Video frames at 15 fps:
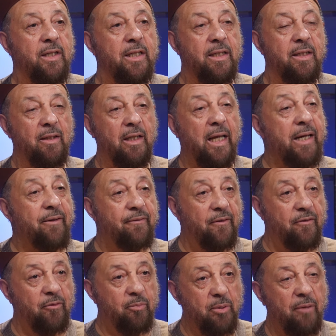The life
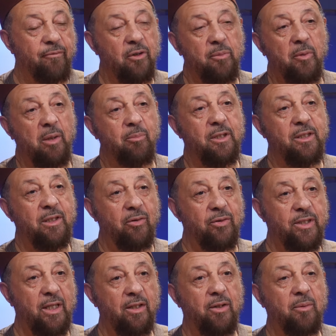of Prophet Muhammad sallallahu
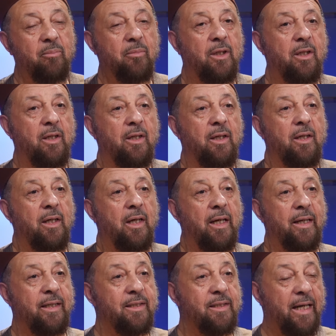alayhi wa sallam
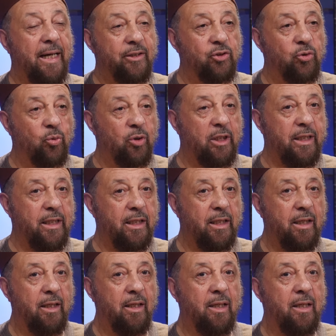is
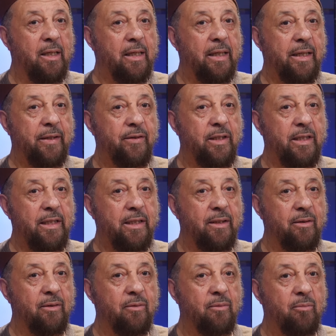actually
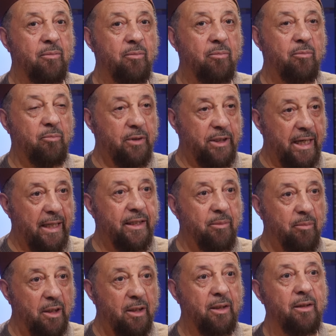the
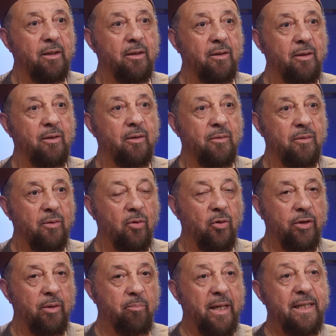kalima, mm-hmm.
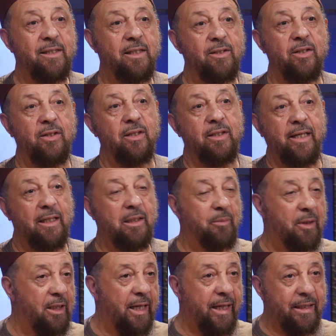or the basis of the
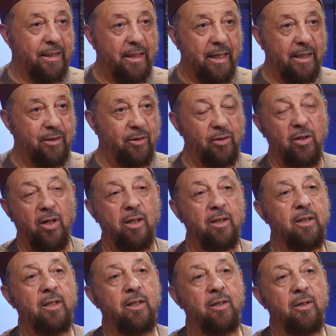kalima, la ilaha illallah,
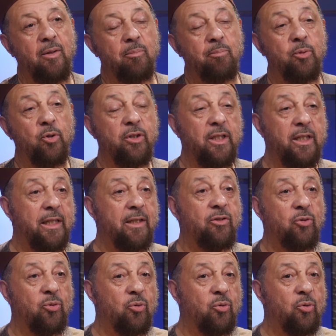put
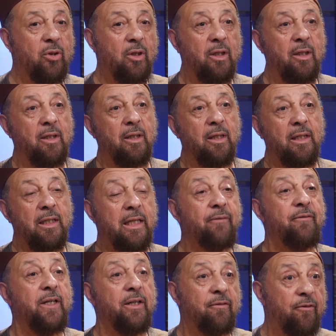into
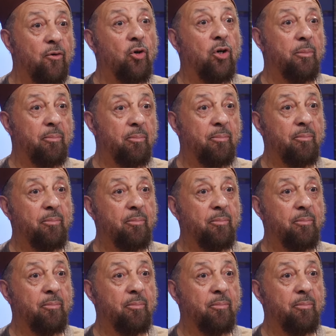living form.